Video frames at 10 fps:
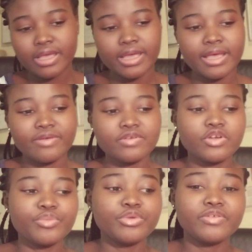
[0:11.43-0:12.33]
I have a
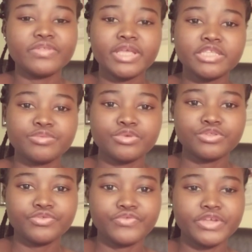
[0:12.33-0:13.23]
couple of
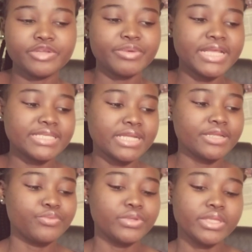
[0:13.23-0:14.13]
textbooks to read, but I
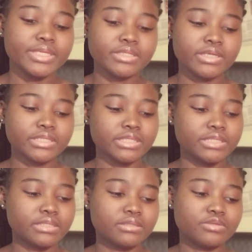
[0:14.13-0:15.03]
started with this because
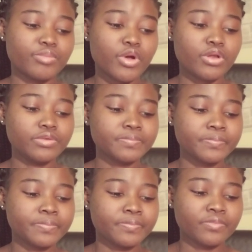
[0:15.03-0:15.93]
it's small
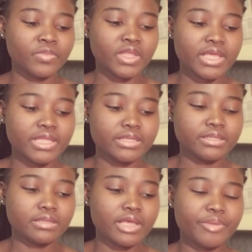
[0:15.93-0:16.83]

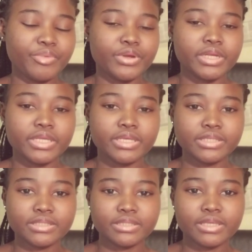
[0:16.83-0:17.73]
and apparently
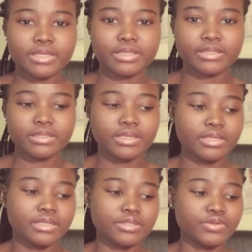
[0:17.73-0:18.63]
it's a
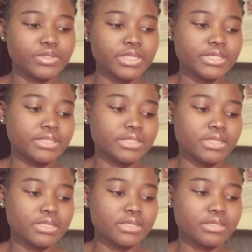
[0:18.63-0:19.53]
little
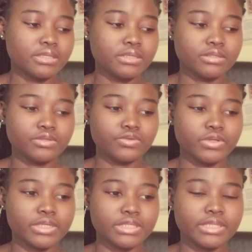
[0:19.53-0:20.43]
easy to
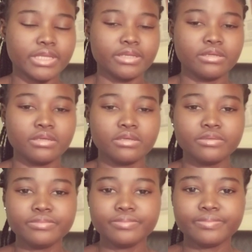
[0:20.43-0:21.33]
understand.
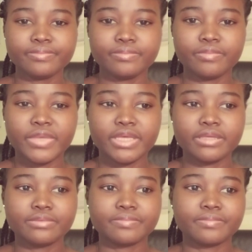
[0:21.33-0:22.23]
My